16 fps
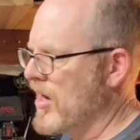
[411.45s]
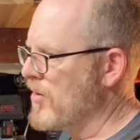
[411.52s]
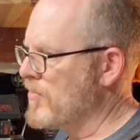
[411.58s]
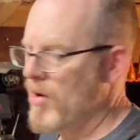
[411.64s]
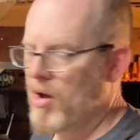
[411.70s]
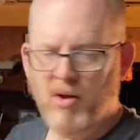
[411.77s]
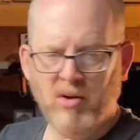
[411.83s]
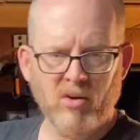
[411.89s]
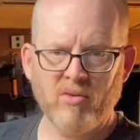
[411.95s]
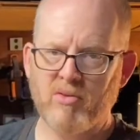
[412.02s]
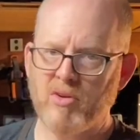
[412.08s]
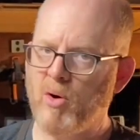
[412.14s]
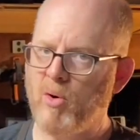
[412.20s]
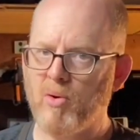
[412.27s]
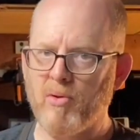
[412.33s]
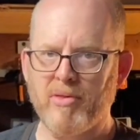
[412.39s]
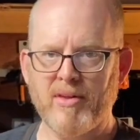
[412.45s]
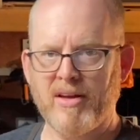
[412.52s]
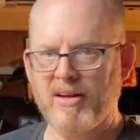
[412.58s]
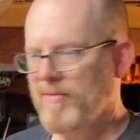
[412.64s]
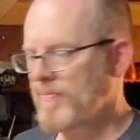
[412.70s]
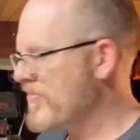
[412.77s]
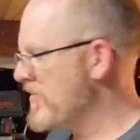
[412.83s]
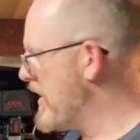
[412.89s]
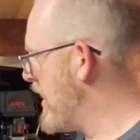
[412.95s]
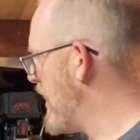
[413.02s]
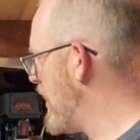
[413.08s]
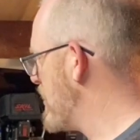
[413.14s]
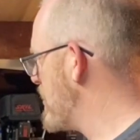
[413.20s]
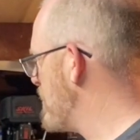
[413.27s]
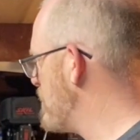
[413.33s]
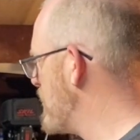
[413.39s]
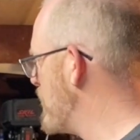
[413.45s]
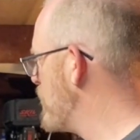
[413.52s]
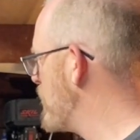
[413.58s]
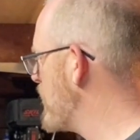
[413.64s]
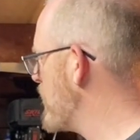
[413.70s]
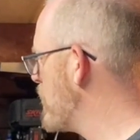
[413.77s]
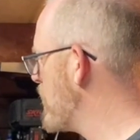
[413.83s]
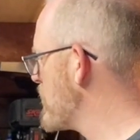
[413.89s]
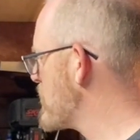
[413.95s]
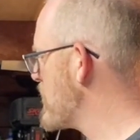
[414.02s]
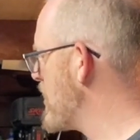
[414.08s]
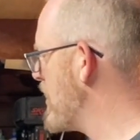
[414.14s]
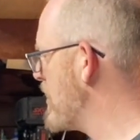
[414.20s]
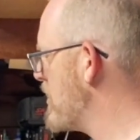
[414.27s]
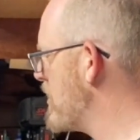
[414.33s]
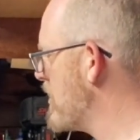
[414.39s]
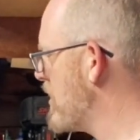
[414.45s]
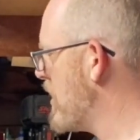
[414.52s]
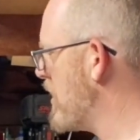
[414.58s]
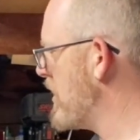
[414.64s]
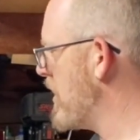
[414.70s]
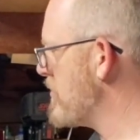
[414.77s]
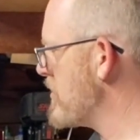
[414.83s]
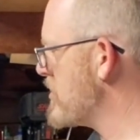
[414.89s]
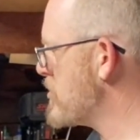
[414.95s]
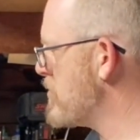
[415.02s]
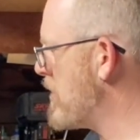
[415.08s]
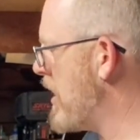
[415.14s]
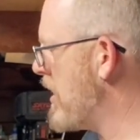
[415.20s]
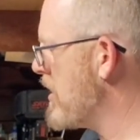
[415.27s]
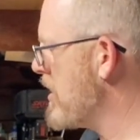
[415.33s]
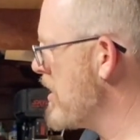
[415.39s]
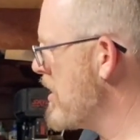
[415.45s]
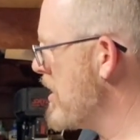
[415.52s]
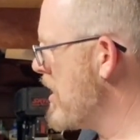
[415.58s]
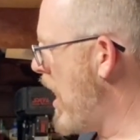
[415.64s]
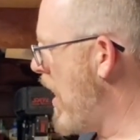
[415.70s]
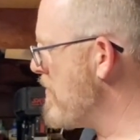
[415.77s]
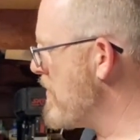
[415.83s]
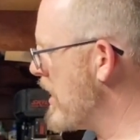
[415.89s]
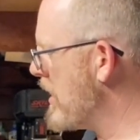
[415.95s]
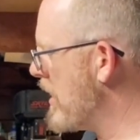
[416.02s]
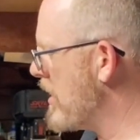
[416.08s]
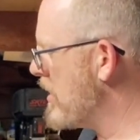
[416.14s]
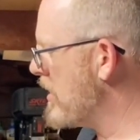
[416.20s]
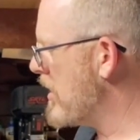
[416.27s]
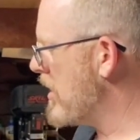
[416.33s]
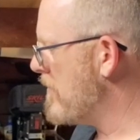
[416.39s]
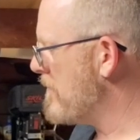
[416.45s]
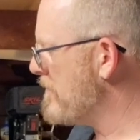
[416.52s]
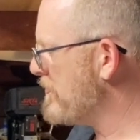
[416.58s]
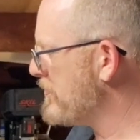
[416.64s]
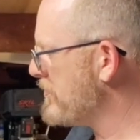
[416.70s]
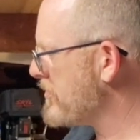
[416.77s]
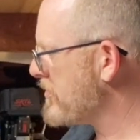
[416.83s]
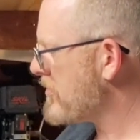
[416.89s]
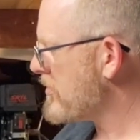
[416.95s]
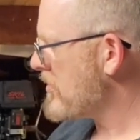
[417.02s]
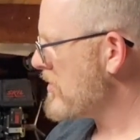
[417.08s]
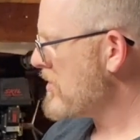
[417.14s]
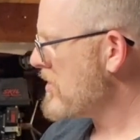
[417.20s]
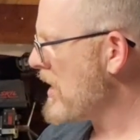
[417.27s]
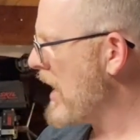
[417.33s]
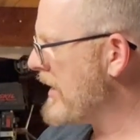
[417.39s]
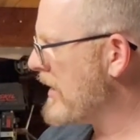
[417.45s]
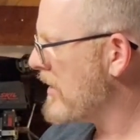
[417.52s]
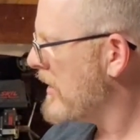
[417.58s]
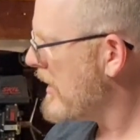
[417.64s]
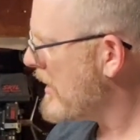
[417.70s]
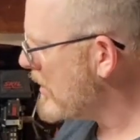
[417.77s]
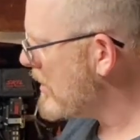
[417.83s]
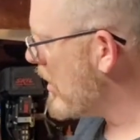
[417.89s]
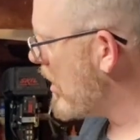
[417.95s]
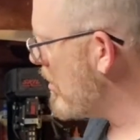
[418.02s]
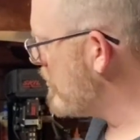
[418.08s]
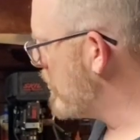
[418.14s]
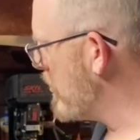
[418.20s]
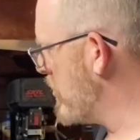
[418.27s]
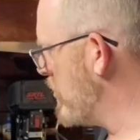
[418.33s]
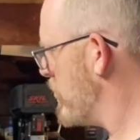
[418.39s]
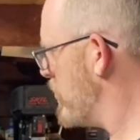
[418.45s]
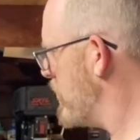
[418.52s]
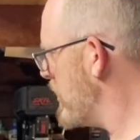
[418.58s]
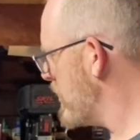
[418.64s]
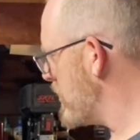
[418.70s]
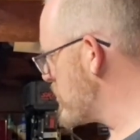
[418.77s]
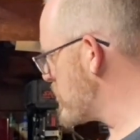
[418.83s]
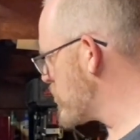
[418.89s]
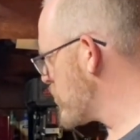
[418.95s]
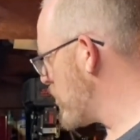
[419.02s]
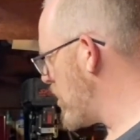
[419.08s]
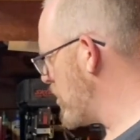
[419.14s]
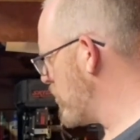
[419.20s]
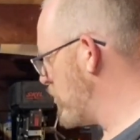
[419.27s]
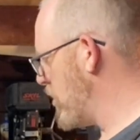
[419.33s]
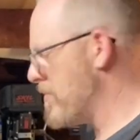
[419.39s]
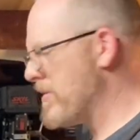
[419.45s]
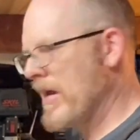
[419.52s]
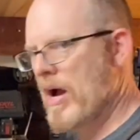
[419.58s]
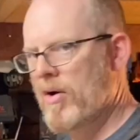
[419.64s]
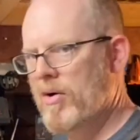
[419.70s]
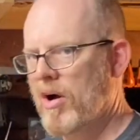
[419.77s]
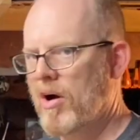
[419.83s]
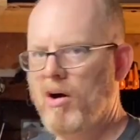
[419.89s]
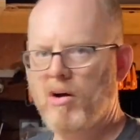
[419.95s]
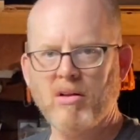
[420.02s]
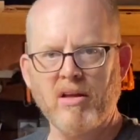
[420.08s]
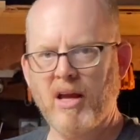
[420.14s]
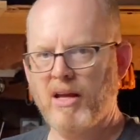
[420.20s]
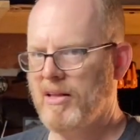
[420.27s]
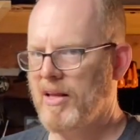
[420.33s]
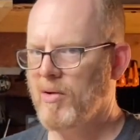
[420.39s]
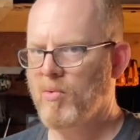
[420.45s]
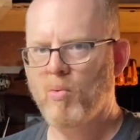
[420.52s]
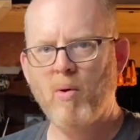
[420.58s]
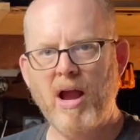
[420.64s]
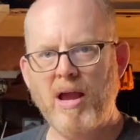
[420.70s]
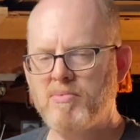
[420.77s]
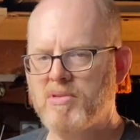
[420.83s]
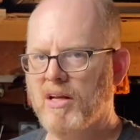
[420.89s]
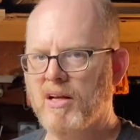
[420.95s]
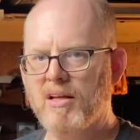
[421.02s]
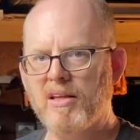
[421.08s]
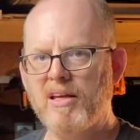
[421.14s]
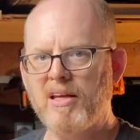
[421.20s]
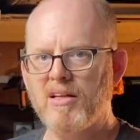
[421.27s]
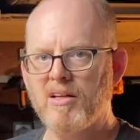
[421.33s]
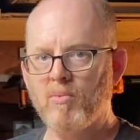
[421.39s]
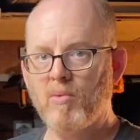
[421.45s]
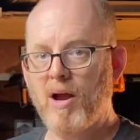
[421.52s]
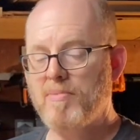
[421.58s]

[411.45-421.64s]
all over the whole thing. It had to be really well sanded on every spot. And then I cleaned it off with a really strong rubbing alcohol and like wiped and cleaned and wiped